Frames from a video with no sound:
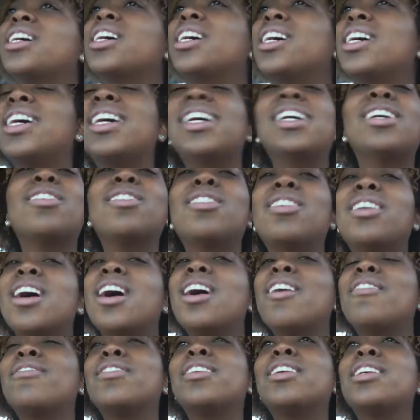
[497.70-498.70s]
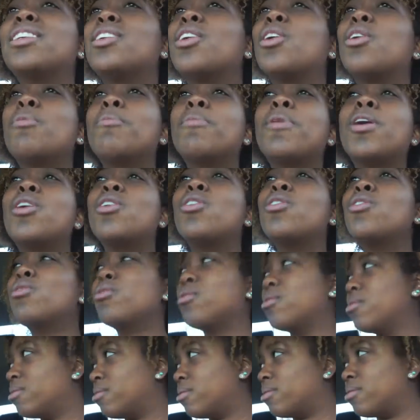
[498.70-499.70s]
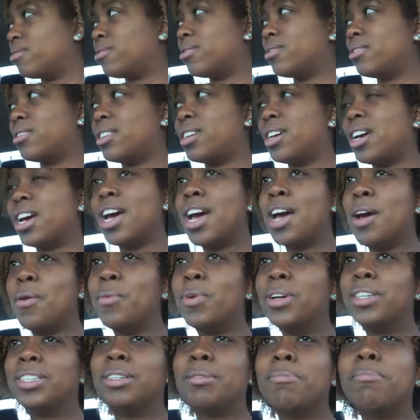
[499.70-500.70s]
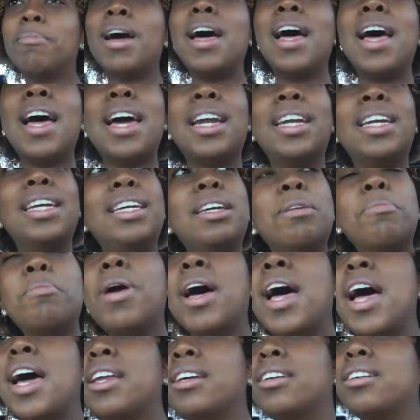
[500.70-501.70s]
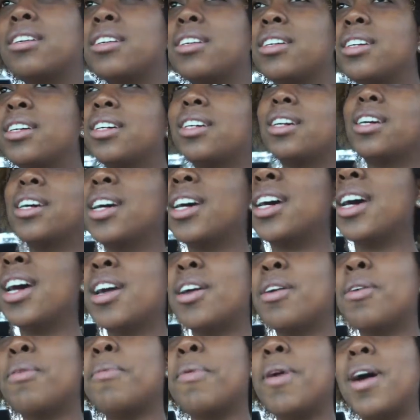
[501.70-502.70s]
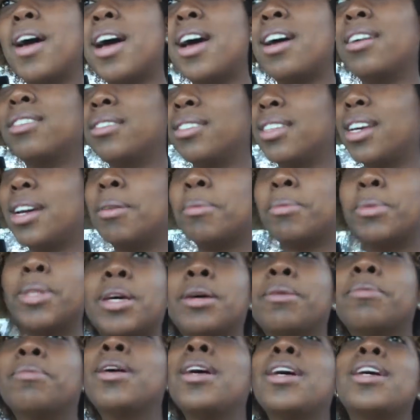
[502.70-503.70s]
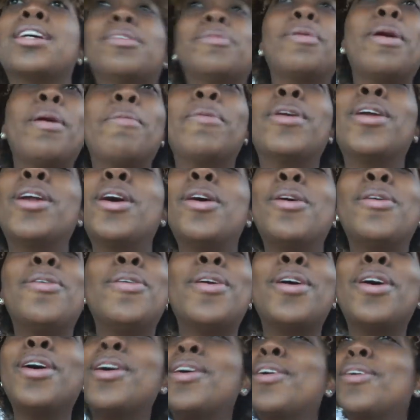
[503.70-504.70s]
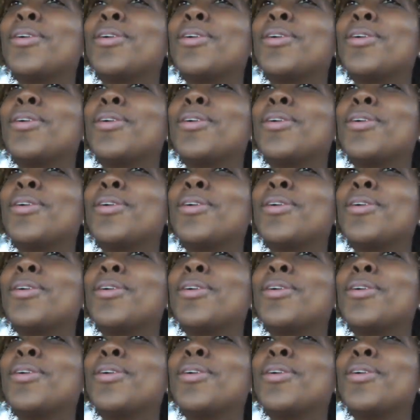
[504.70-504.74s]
He don't love her no more. With your mind and your body. Come on, something. Baby, don't hurt